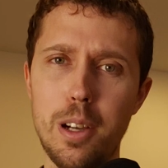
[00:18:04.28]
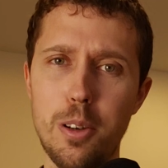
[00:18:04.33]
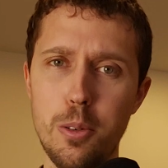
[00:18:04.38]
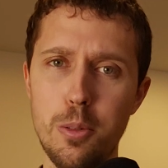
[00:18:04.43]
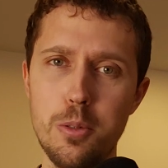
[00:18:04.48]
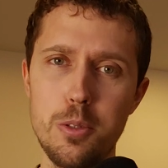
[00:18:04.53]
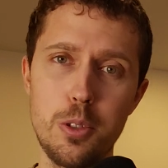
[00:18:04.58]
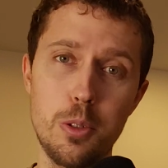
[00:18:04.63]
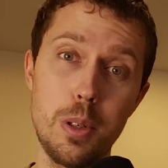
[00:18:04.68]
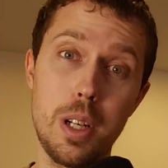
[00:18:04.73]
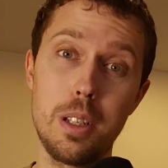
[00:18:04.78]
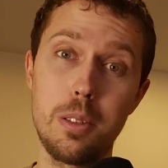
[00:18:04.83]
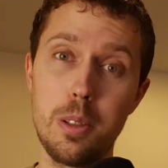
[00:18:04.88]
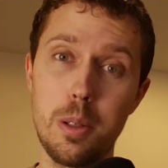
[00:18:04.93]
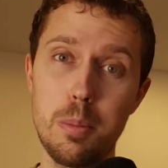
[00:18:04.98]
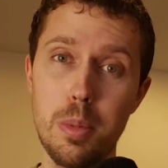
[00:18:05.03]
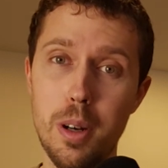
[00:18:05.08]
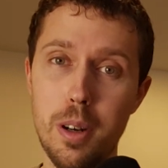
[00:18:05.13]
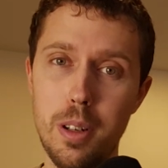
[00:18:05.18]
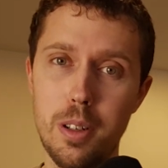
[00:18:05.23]
how
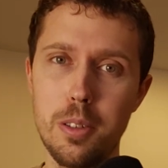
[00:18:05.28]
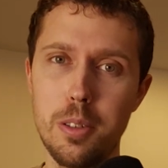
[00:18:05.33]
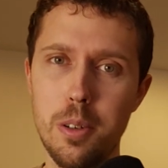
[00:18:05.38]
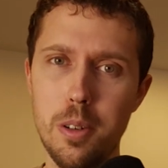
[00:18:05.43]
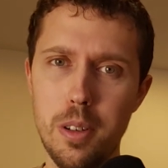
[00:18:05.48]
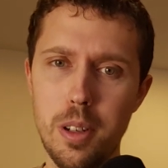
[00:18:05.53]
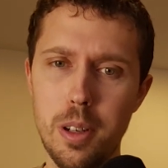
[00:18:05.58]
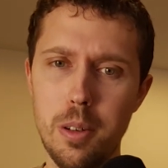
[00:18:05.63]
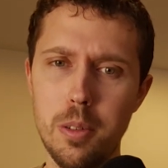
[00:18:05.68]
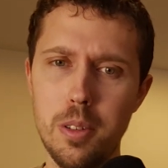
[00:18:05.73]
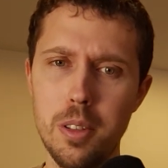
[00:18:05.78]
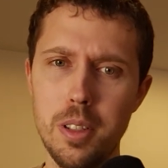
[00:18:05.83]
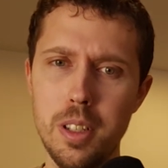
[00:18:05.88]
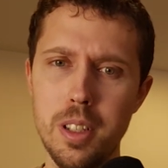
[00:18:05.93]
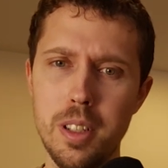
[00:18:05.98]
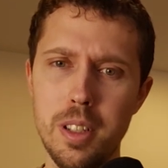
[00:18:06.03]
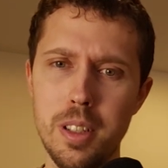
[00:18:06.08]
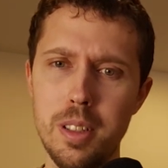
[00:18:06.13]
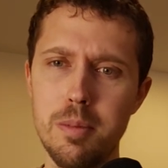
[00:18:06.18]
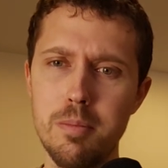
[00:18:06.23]
Jurassic Park turned out.
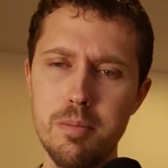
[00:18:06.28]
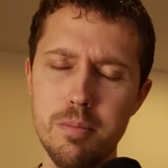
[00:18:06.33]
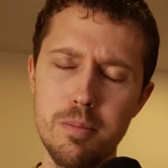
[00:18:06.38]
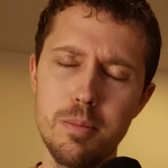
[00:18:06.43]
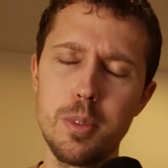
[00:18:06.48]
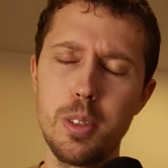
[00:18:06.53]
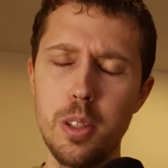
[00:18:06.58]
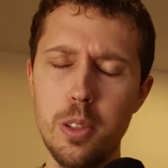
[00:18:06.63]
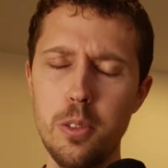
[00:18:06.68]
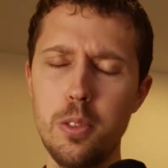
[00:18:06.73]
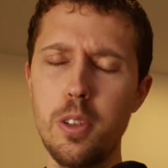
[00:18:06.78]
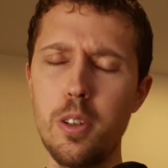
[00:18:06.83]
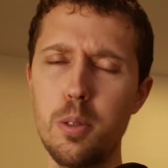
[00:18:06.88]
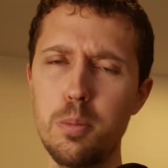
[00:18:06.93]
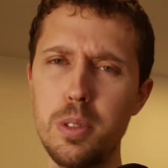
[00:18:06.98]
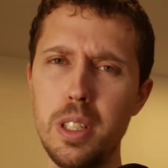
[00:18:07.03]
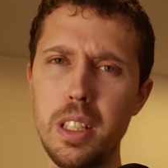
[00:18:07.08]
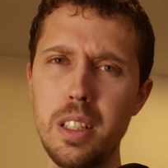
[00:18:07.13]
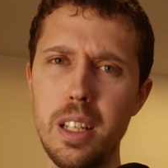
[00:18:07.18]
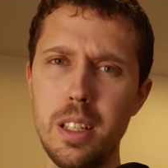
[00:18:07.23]

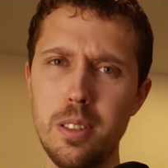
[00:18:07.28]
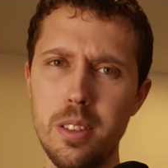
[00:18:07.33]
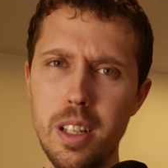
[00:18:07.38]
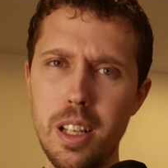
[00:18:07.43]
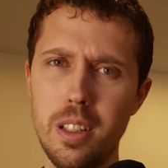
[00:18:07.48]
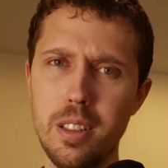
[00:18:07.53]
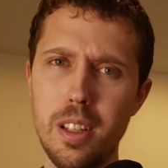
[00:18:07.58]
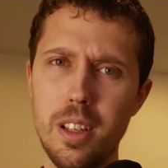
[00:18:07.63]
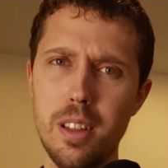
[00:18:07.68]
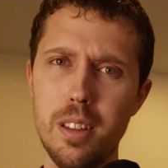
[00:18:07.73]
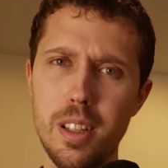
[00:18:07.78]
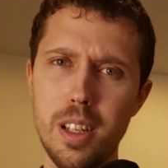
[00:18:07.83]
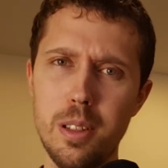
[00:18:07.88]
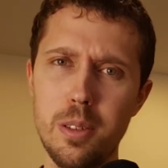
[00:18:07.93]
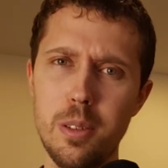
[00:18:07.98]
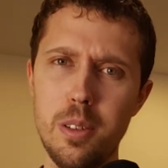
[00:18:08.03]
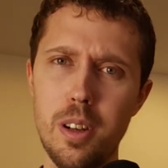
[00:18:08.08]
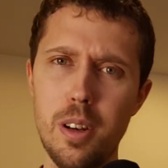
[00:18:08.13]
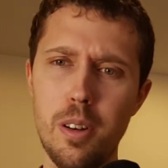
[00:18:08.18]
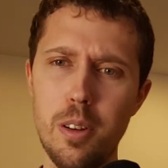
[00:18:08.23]
Considerably less likely,
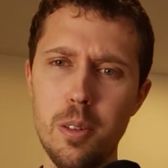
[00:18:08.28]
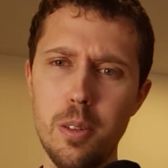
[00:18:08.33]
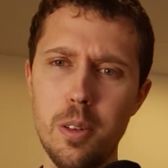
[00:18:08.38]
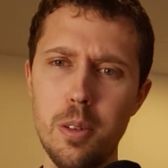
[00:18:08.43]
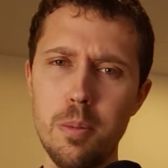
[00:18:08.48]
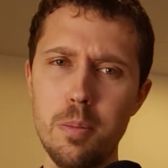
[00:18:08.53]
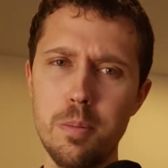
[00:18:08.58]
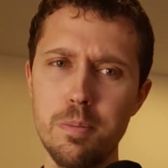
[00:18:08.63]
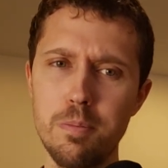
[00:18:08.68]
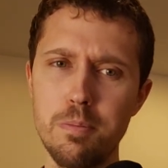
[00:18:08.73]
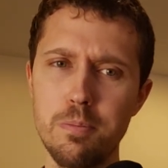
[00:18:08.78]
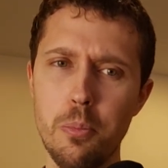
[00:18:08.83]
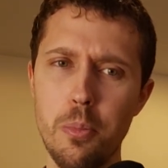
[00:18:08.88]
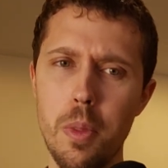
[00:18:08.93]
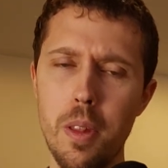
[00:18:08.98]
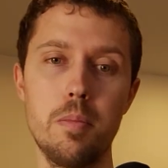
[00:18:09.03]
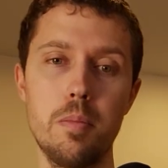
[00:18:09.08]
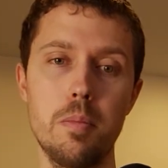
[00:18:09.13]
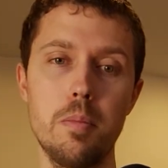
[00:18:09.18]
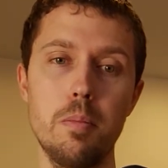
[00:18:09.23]
that scenario, though.
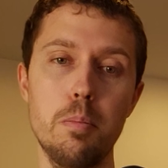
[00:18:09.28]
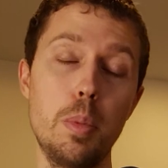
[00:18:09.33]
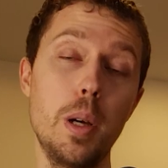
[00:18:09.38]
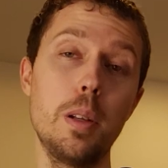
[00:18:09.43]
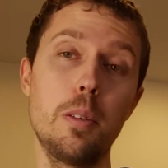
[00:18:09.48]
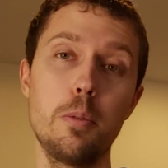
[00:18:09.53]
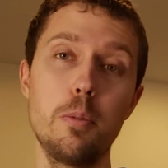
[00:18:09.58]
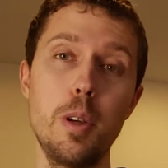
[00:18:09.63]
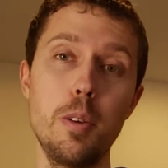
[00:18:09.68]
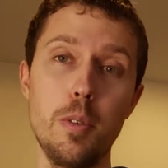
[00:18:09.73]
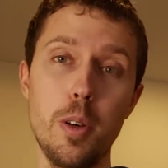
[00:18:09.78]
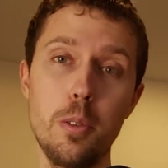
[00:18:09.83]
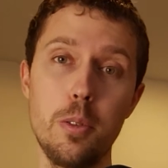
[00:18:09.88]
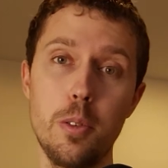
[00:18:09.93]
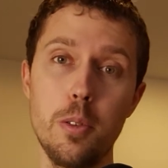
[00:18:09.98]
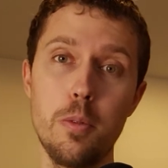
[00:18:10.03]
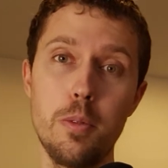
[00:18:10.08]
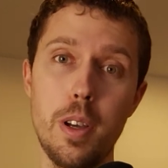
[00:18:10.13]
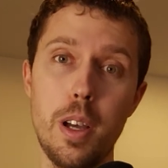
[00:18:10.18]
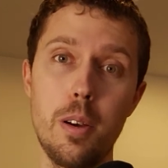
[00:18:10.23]
But we've
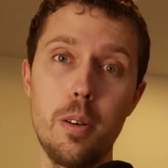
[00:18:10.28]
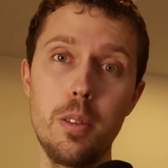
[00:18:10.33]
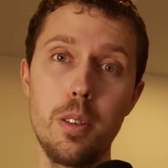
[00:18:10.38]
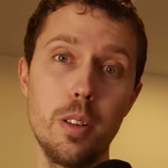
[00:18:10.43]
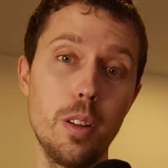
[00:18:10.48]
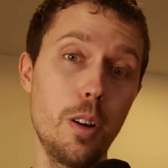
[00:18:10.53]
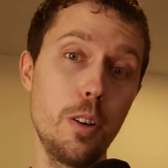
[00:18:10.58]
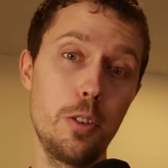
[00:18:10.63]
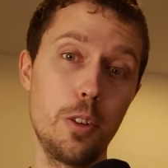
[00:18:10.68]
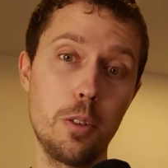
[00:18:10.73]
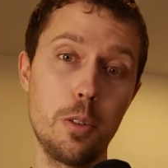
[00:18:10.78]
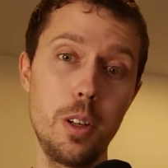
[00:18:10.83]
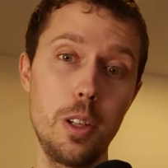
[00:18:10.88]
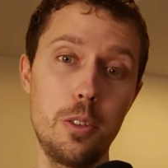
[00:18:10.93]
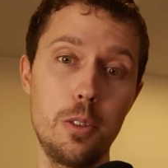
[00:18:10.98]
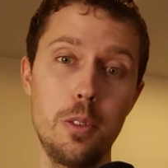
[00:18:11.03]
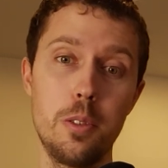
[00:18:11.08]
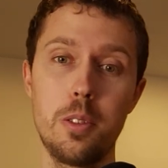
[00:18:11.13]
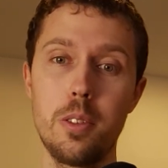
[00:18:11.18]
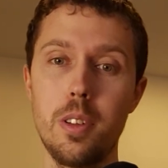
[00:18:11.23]
also found larger
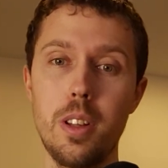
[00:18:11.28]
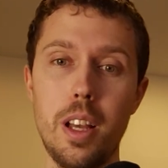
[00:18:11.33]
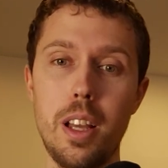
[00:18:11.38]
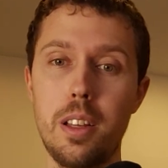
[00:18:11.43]
creatures